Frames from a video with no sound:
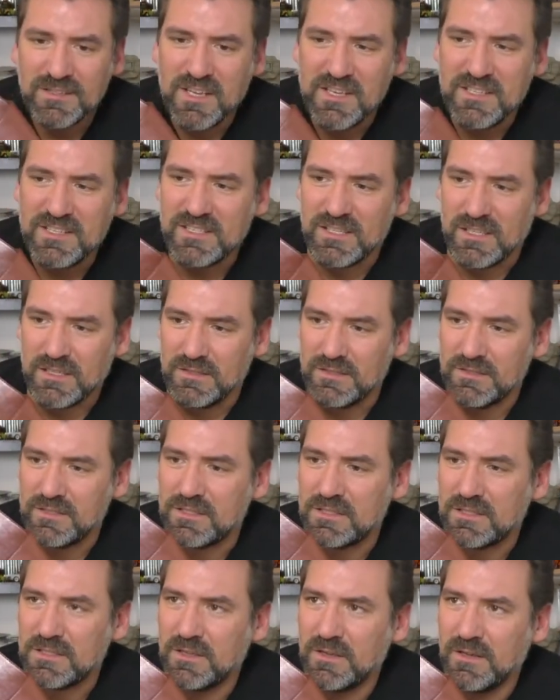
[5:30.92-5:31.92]

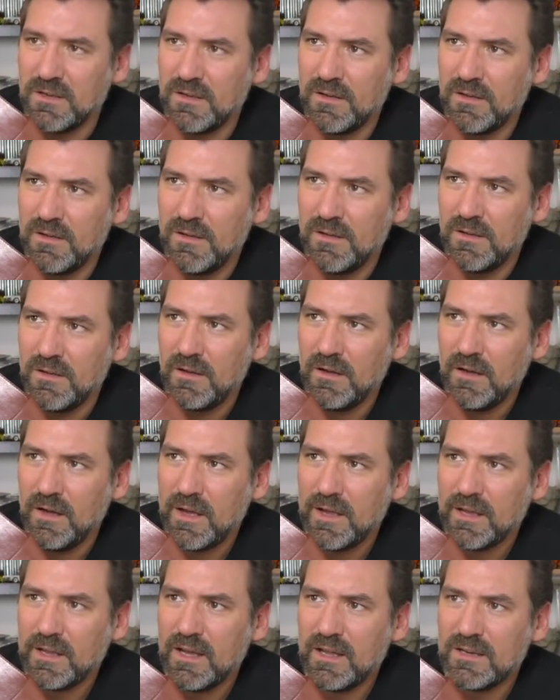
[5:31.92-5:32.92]
decent.
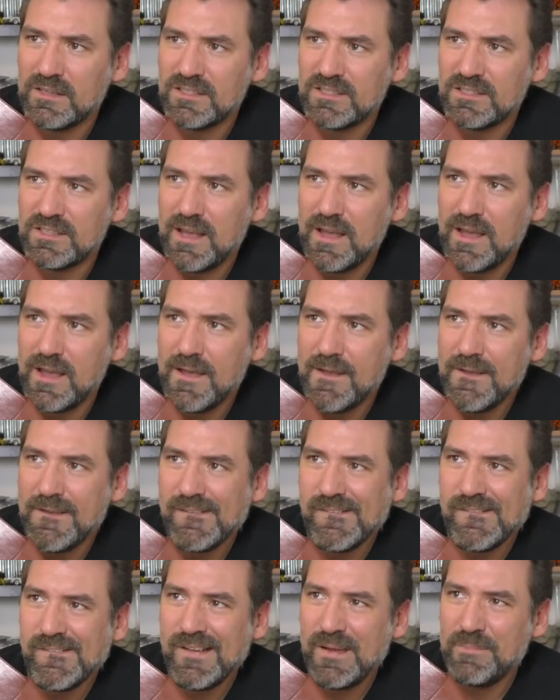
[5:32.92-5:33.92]
I gotta
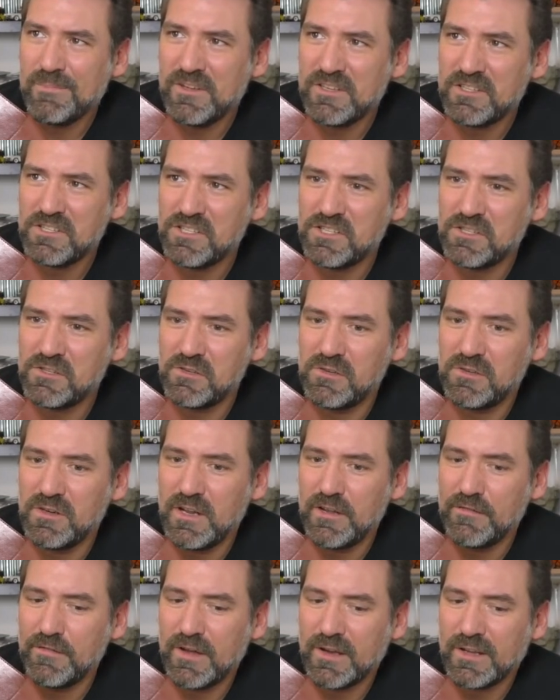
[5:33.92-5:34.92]
say, I'm not sure
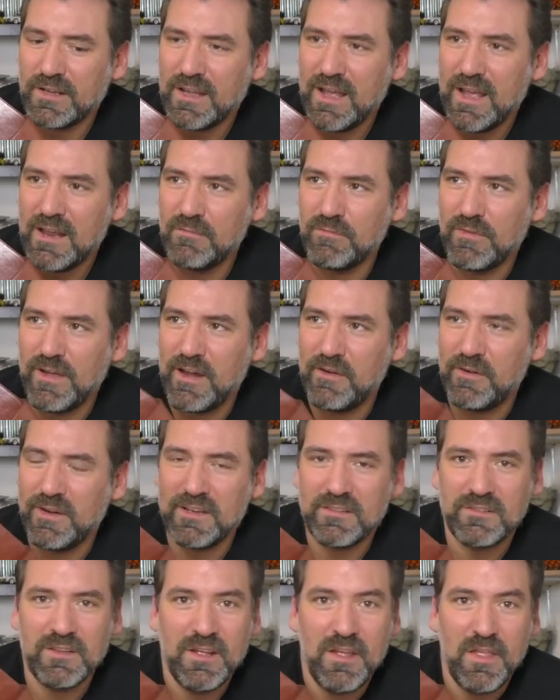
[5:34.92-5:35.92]
if I can wear
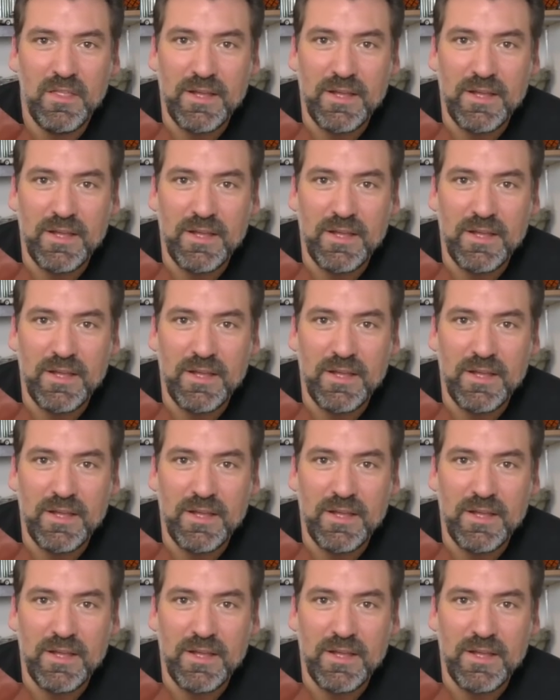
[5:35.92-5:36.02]
it.